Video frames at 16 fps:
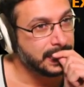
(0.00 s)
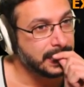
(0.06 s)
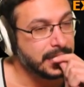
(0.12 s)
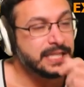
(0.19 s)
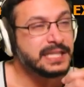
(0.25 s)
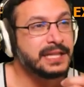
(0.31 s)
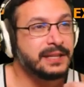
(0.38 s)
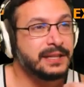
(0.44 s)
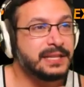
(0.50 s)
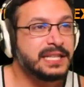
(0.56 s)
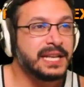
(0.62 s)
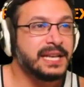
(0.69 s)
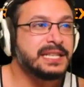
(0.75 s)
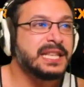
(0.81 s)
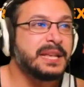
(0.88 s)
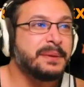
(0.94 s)
This
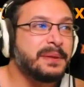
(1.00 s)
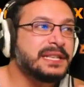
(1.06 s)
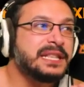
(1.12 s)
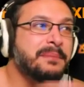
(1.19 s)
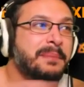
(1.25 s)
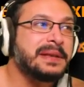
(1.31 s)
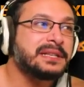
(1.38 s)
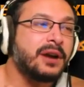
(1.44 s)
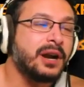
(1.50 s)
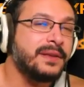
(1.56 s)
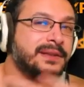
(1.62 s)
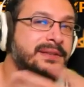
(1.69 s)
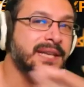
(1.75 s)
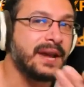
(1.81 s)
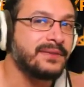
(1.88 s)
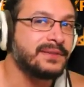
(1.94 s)
is the best card in the
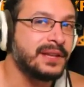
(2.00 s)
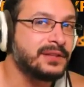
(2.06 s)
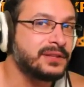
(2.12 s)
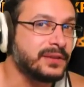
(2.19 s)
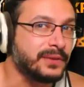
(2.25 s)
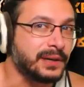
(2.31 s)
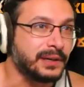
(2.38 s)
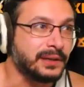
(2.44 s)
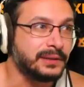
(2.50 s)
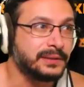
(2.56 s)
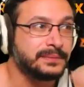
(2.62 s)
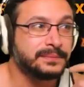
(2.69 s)
set I've seen so far.